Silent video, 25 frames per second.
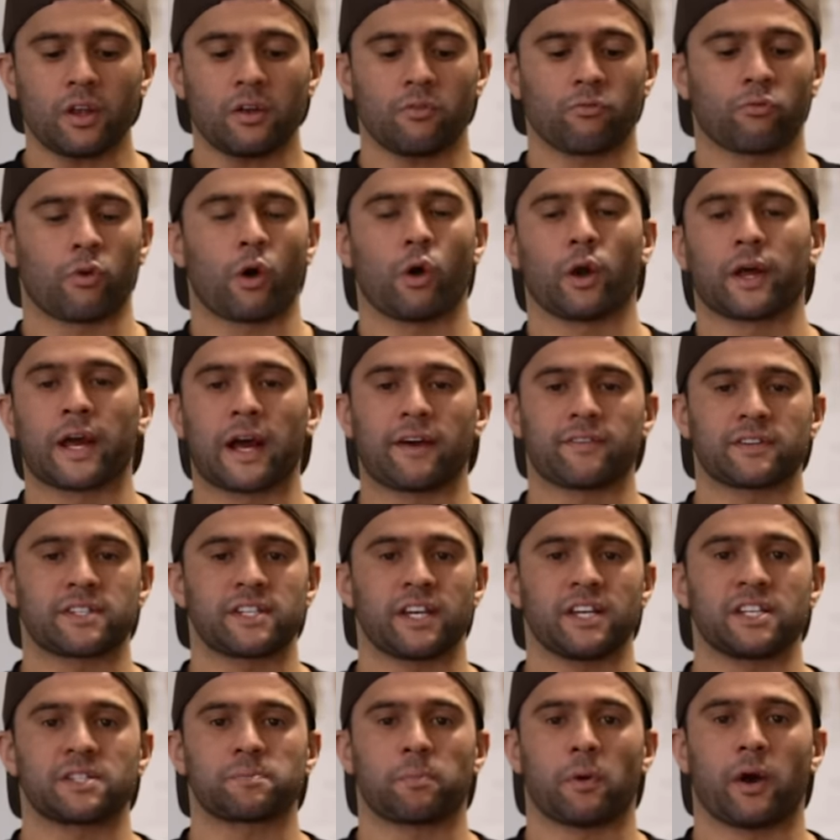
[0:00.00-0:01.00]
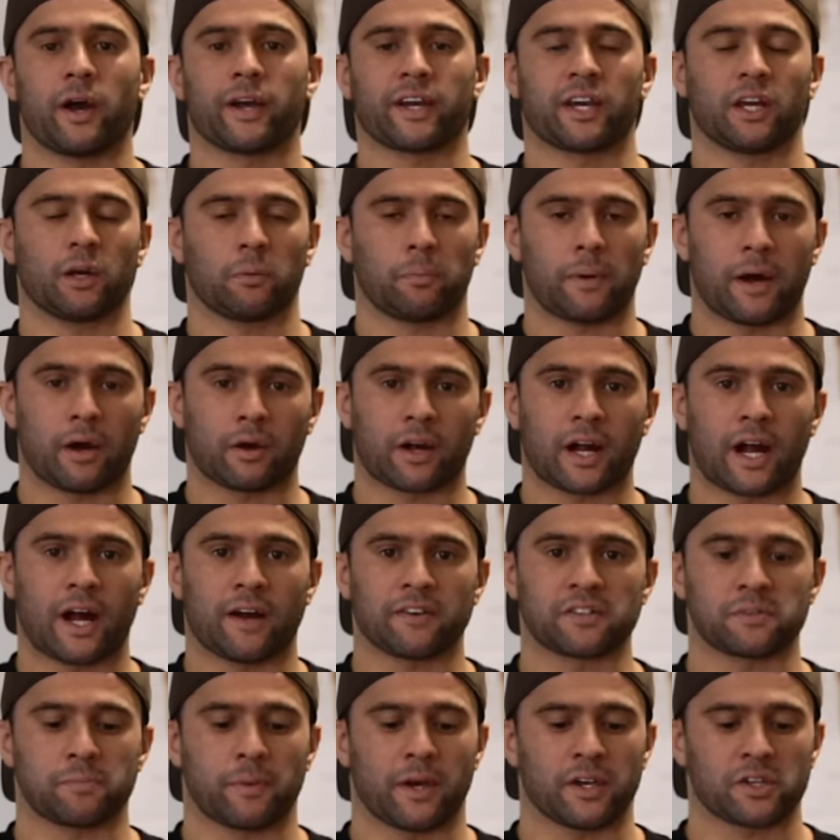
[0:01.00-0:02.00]
Rolling out the T-spine, kettlebell
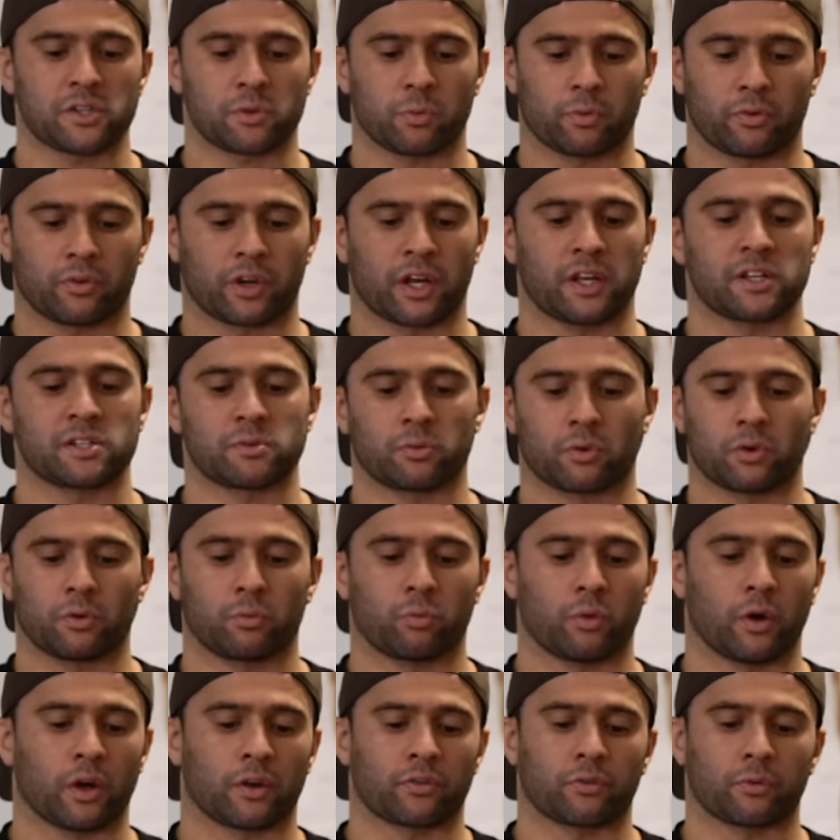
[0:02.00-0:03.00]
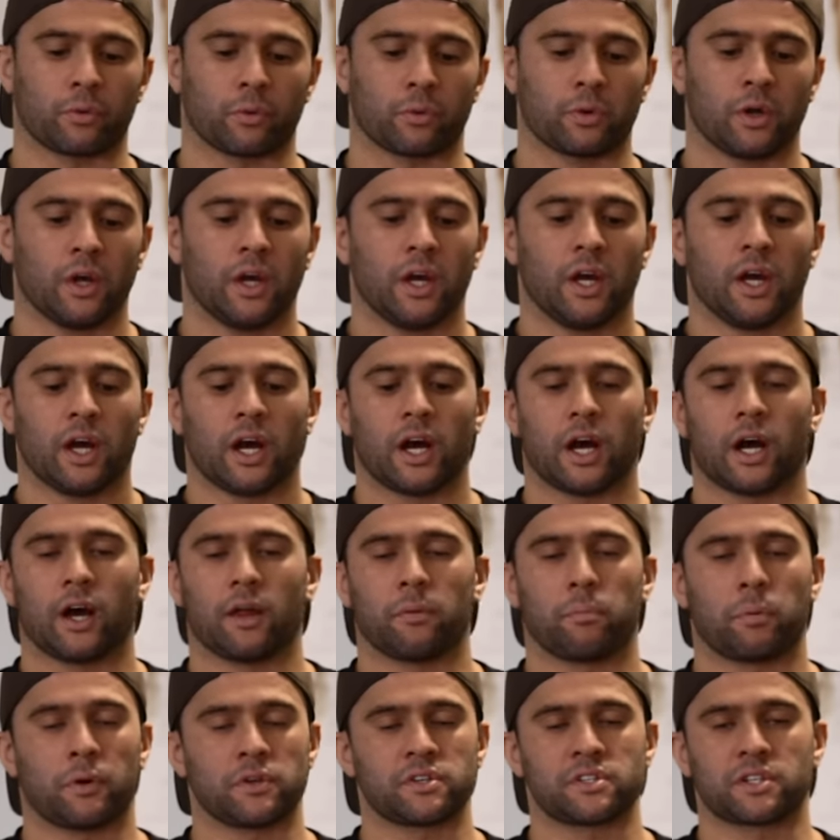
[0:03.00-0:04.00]
calf smash, so we're getting some good work through
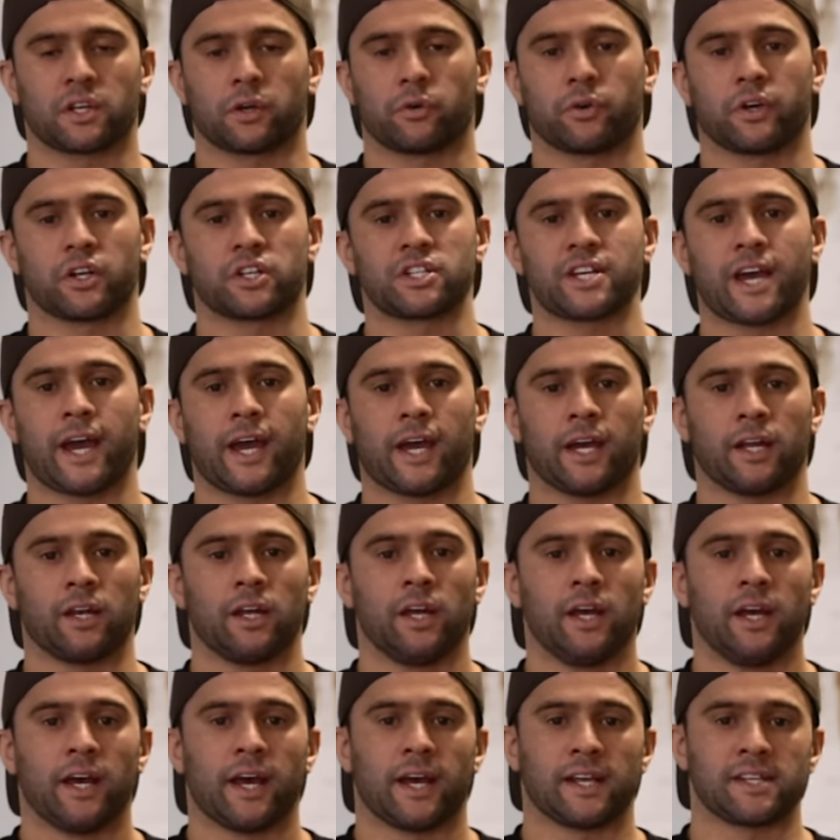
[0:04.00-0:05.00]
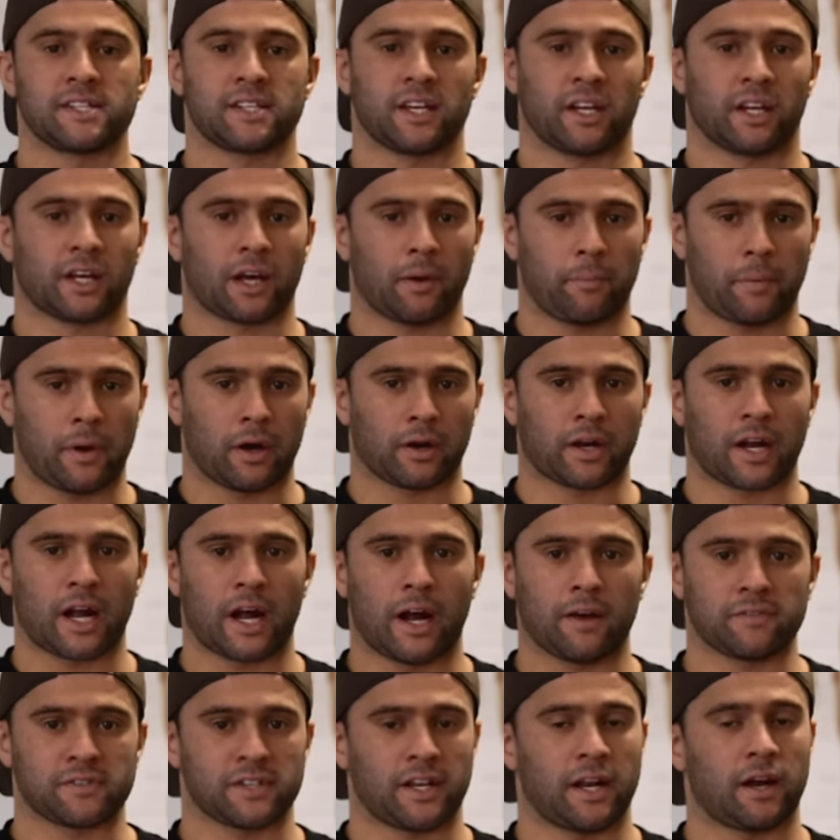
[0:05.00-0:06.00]
the posterior chain and setting up our
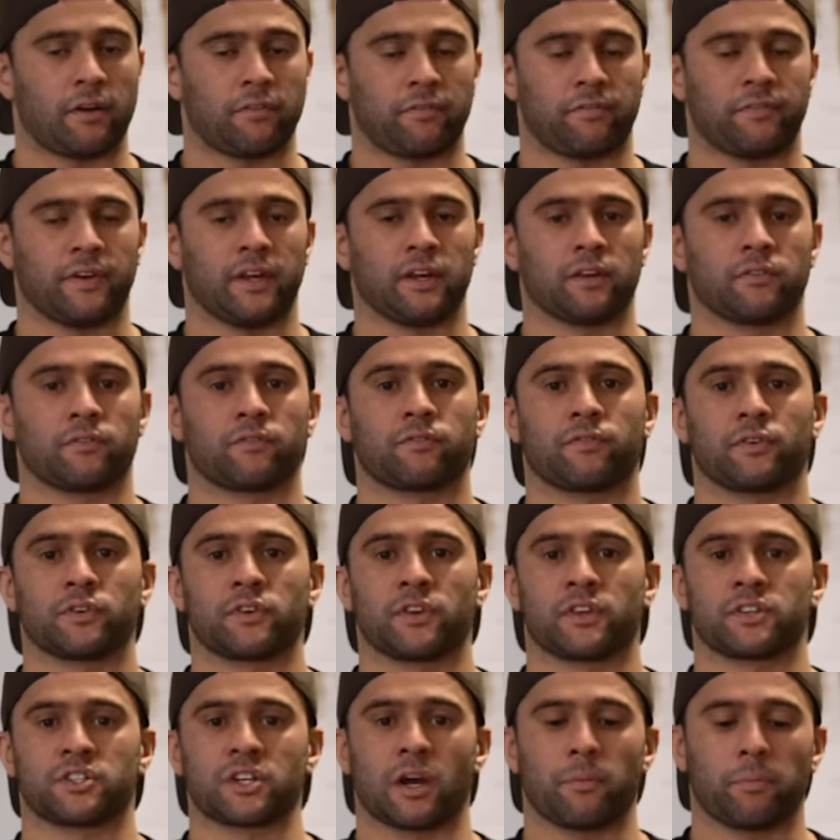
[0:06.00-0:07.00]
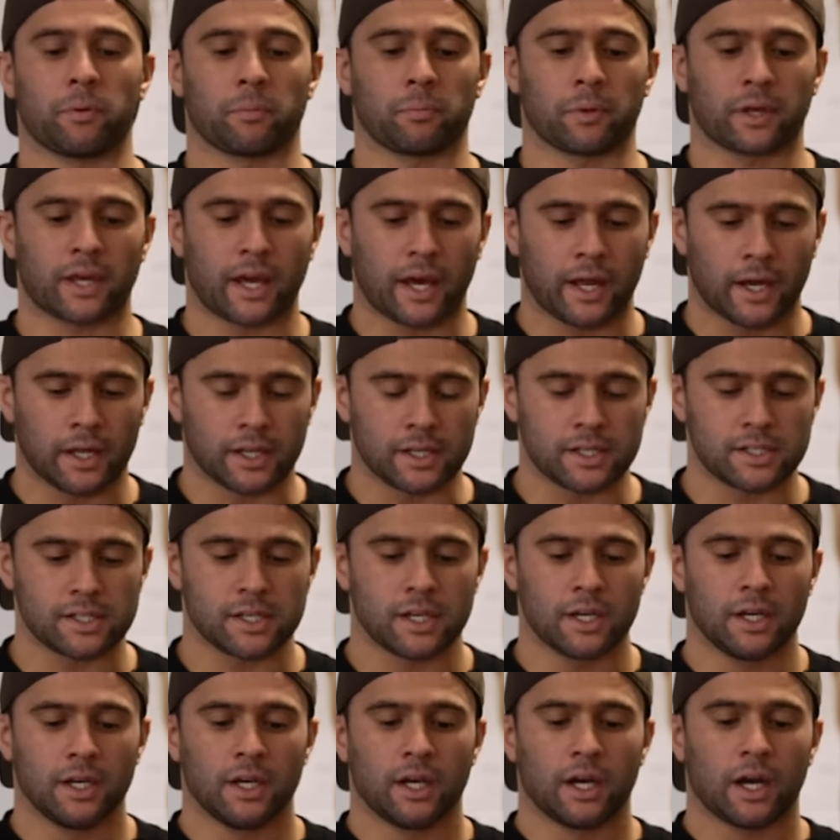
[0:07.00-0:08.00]
calves and our feet for the jumping mechanics.
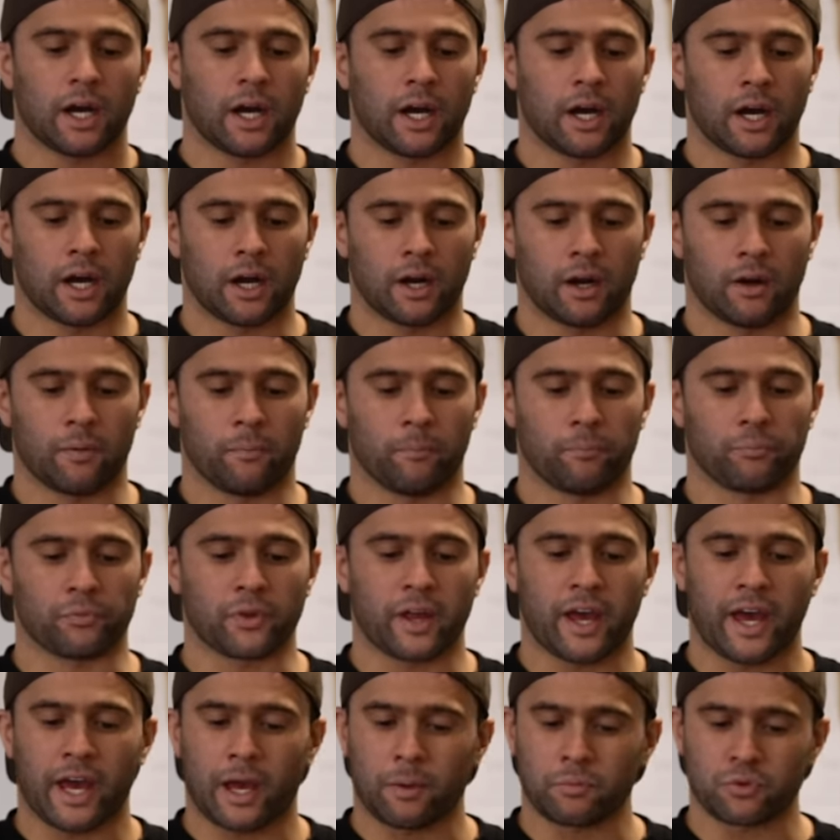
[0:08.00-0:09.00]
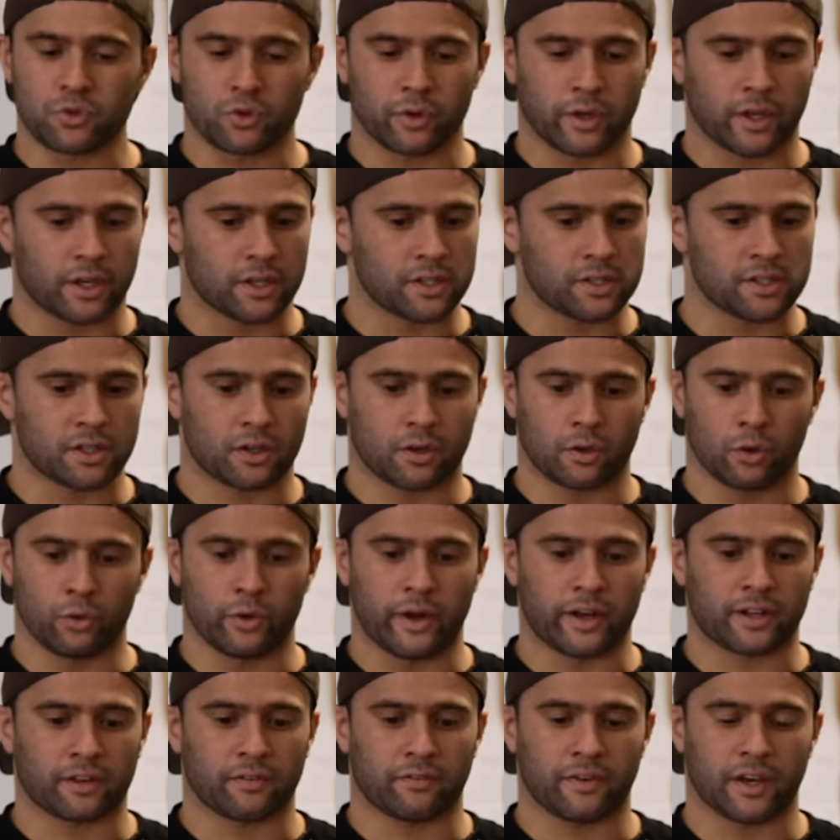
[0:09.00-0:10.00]
Hamstrings,
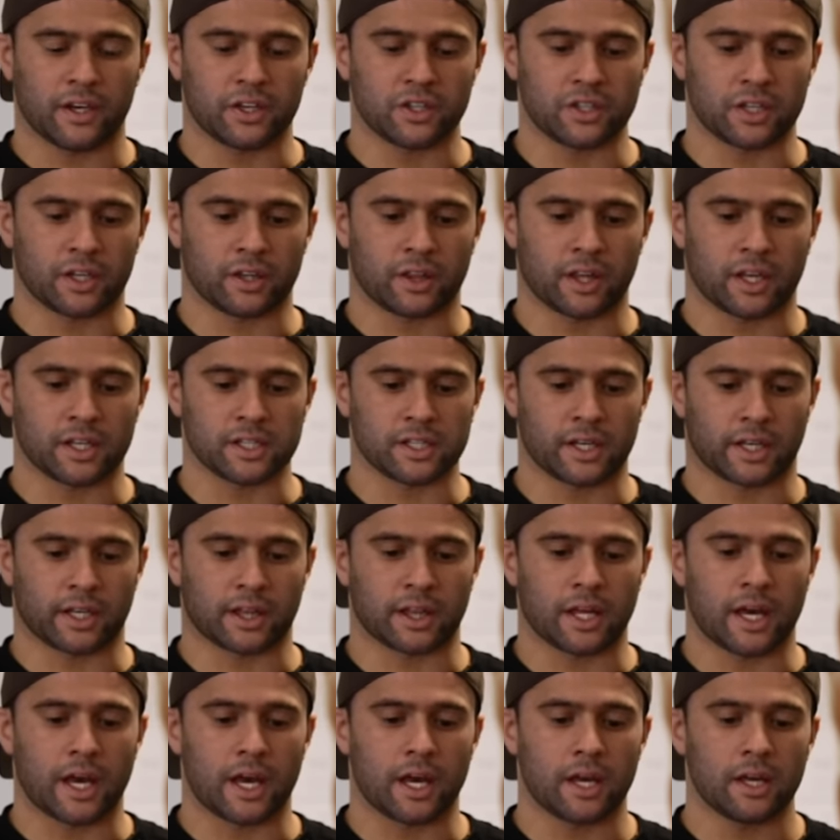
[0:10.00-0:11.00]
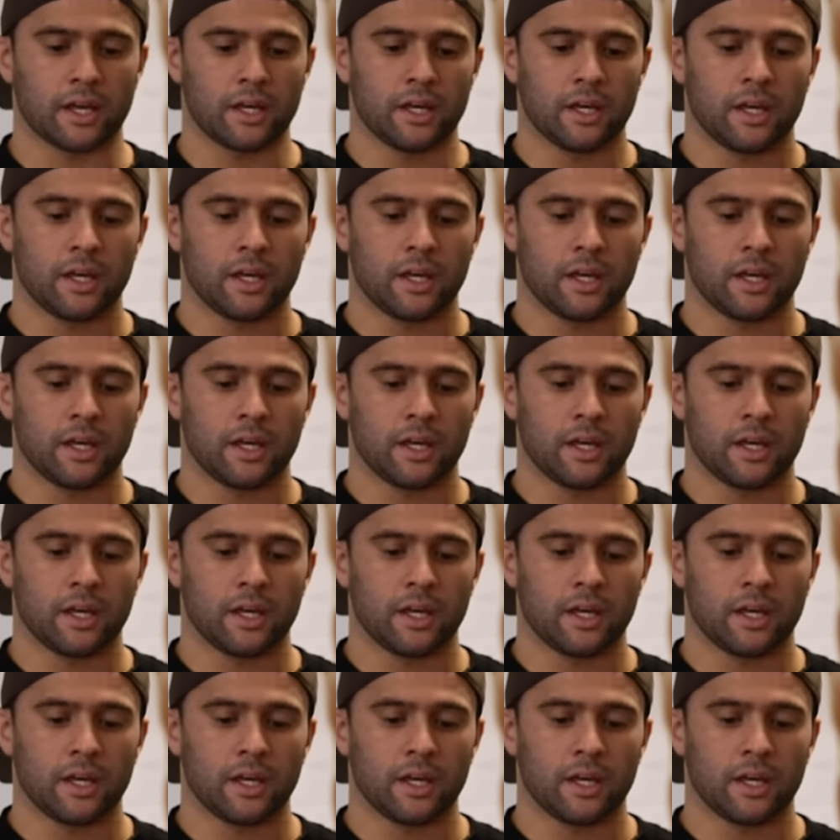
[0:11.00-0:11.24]
glute activation, things like that.